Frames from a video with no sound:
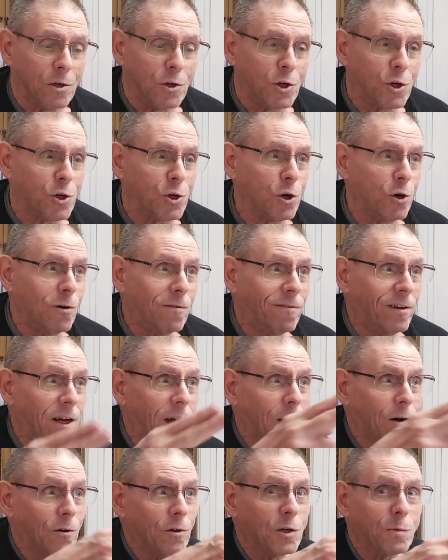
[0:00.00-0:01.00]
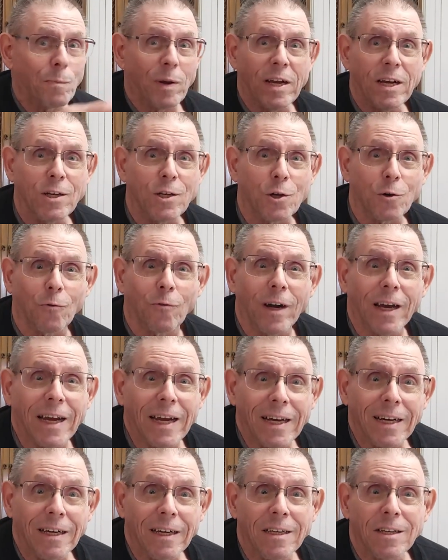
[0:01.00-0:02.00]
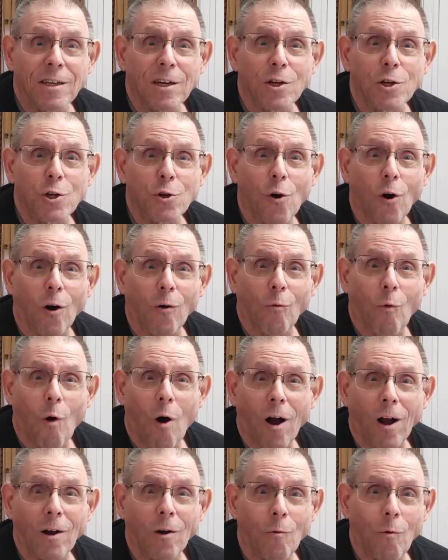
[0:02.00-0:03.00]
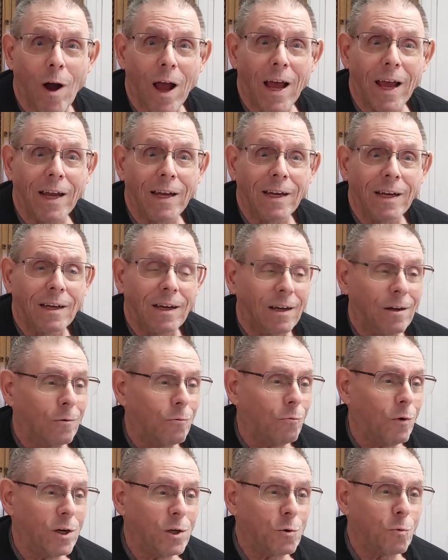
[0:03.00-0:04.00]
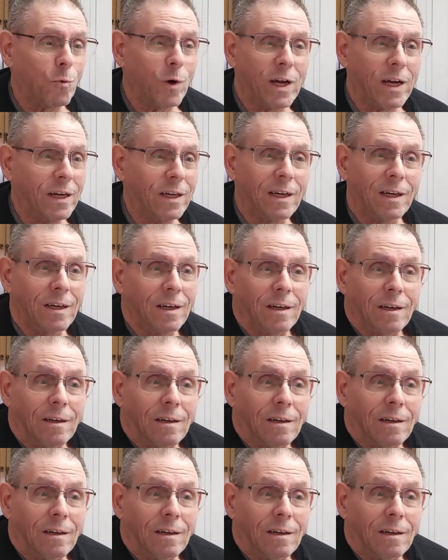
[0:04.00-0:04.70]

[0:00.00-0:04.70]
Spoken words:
Suvio's Pizzeria is a short walk away, which we